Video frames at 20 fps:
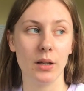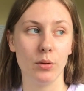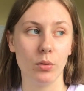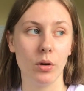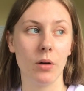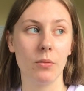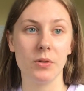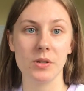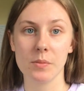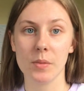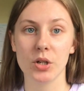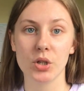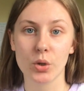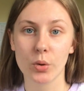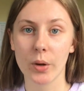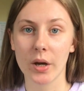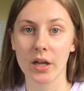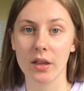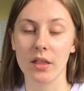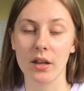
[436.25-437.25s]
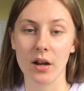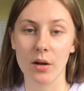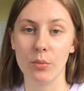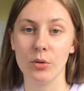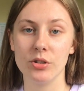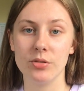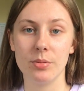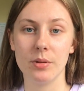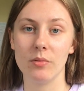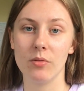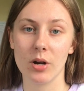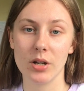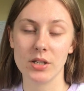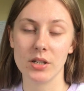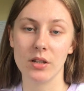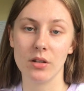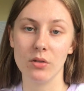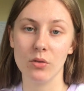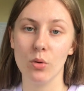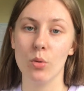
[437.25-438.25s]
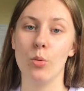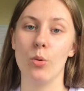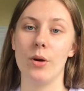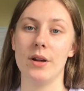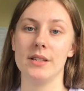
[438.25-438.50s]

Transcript: I was much quicker than I would be writing a normal